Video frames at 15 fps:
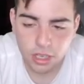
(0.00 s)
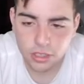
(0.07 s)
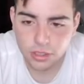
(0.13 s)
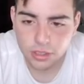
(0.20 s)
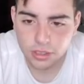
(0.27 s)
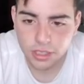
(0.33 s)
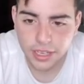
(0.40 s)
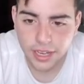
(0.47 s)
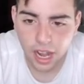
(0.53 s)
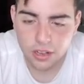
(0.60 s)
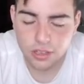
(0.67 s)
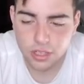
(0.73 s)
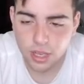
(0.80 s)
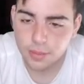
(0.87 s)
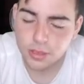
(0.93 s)
going to leak
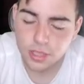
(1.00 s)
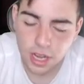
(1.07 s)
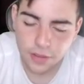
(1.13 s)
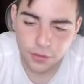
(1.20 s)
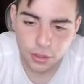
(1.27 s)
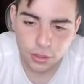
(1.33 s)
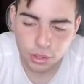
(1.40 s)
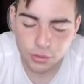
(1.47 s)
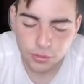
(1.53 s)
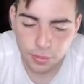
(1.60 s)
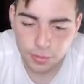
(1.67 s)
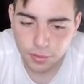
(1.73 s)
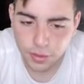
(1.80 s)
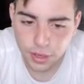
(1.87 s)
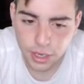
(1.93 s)
out some snipe filters
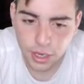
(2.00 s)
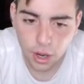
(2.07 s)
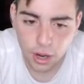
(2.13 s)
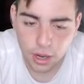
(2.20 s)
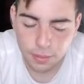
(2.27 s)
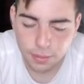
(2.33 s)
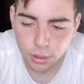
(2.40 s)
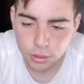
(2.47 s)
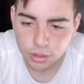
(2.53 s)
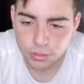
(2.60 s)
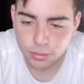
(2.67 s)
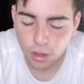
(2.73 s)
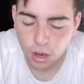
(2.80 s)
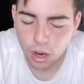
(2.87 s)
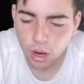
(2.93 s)
from the video I'm going to post
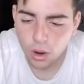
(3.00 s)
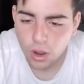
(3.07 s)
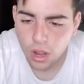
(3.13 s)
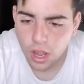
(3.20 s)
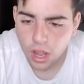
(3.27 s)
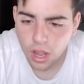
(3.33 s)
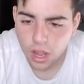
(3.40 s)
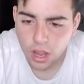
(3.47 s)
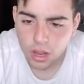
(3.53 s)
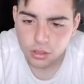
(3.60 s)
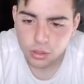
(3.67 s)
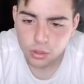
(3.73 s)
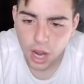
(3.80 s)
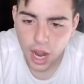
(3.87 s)
tomorrow. Dude,